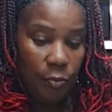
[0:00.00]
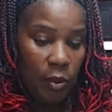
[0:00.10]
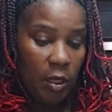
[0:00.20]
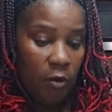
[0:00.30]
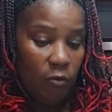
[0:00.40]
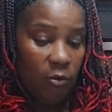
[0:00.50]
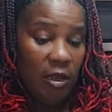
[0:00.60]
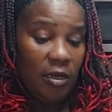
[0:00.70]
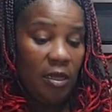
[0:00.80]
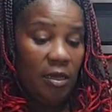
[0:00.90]

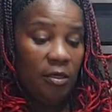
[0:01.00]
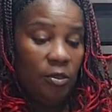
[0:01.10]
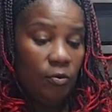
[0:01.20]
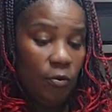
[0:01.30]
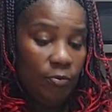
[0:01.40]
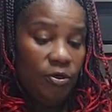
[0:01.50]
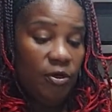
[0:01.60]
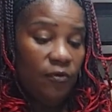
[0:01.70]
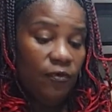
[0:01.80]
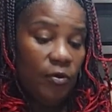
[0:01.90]
Everybody kind of do them
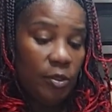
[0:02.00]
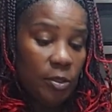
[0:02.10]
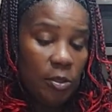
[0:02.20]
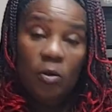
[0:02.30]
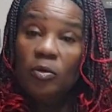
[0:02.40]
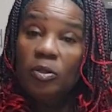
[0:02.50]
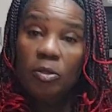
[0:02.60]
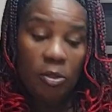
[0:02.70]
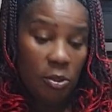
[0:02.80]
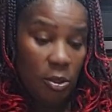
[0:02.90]
different, so it's
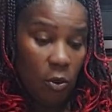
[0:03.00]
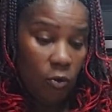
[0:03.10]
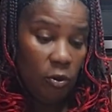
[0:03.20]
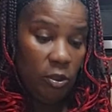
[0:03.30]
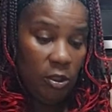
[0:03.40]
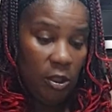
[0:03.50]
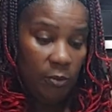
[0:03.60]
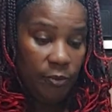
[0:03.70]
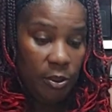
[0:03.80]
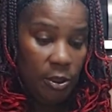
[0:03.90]
just totally
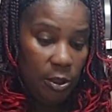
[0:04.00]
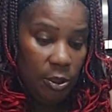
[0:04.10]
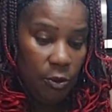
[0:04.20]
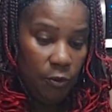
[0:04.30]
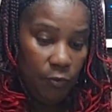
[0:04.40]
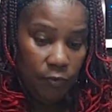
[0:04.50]
up to you.